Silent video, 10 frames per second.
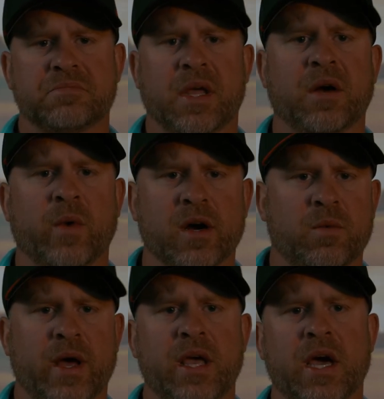in a weird
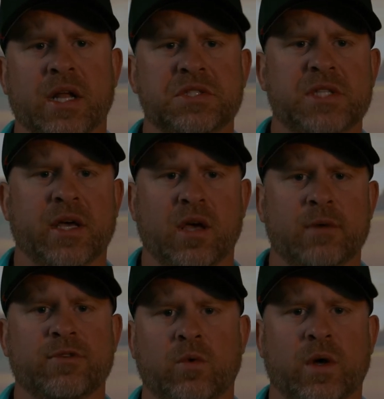way, kind of set you
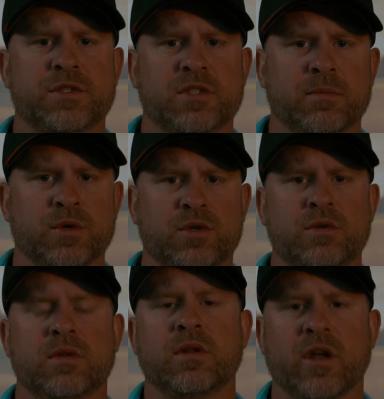up for what's the mood
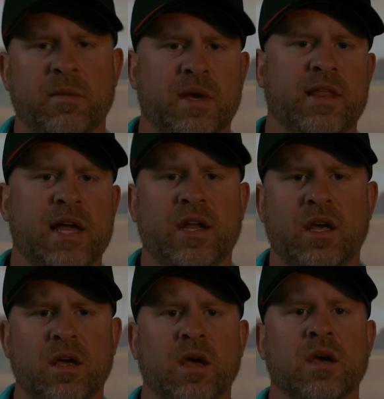going to be that day.